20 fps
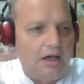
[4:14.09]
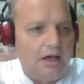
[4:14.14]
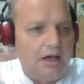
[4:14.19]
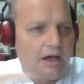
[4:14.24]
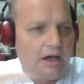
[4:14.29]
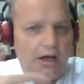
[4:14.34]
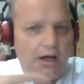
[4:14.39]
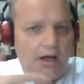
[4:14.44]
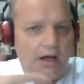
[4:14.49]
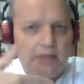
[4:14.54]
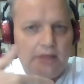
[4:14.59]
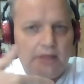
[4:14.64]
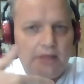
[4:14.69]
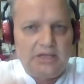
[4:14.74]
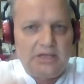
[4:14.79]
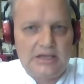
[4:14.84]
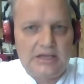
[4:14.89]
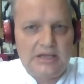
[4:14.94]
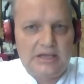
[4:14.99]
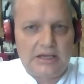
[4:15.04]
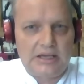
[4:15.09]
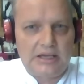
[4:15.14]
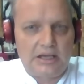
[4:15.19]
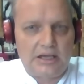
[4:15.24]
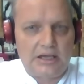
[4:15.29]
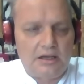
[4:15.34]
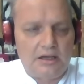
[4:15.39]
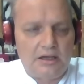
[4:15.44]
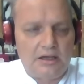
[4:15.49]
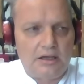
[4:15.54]
I'm
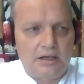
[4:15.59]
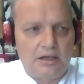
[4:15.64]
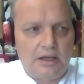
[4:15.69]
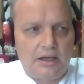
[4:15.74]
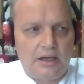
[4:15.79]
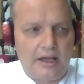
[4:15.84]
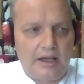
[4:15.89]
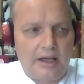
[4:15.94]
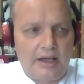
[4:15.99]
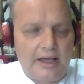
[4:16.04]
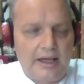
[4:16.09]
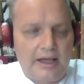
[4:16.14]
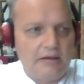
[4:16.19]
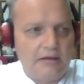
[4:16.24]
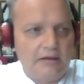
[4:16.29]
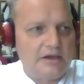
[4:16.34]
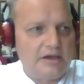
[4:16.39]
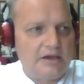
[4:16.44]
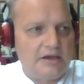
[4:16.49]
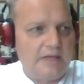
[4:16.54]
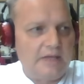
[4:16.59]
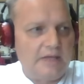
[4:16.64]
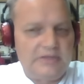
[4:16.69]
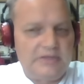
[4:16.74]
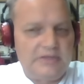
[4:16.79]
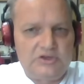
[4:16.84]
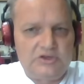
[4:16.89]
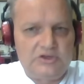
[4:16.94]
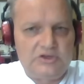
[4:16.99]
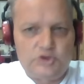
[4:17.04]
here how can I
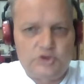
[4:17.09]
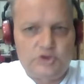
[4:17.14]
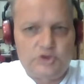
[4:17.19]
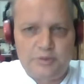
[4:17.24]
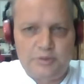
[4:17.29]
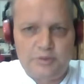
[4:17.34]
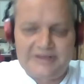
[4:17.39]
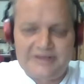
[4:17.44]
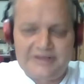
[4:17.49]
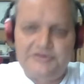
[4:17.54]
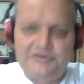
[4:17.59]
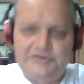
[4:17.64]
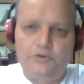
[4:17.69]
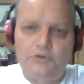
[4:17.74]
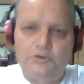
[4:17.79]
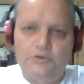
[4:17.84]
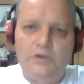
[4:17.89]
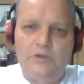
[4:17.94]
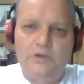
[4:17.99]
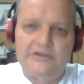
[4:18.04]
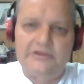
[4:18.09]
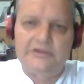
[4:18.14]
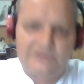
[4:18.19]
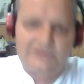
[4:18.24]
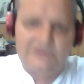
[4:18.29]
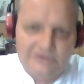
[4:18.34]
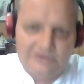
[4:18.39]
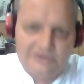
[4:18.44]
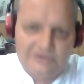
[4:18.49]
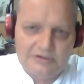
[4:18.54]
be in two places at
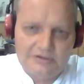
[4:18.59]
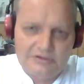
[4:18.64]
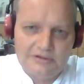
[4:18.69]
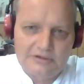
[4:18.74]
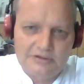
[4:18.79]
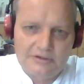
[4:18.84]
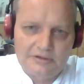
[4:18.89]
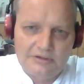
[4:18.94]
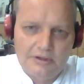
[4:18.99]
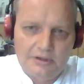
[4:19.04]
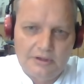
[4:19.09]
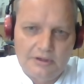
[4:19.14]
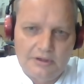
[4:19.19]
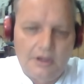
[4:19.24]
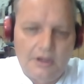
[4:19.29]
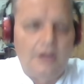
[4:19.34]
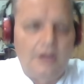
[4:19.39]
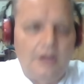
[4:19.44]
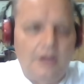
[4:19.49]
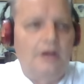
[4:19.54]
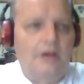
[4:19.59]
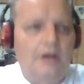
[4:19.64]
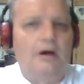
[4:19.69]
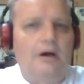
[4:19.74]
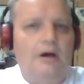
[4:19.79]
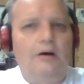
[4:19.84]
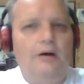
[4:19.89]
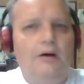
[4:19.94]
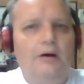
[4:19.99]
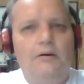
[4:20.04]
once?
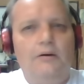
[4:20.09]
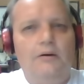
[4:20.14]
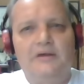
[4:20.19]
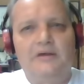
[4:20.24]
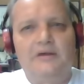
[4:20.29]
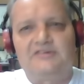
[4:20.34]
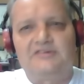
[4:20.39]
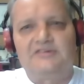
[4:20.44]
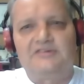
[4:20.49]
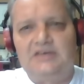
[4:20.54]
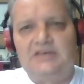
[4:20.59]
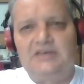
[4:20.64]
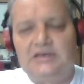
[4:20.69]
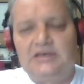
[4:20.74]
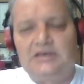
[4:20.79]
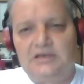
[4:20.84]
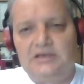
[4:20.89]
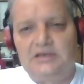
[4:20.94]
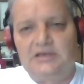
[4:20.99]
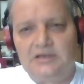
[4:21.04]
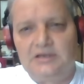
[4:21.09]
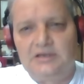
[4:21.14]
Oh, I see.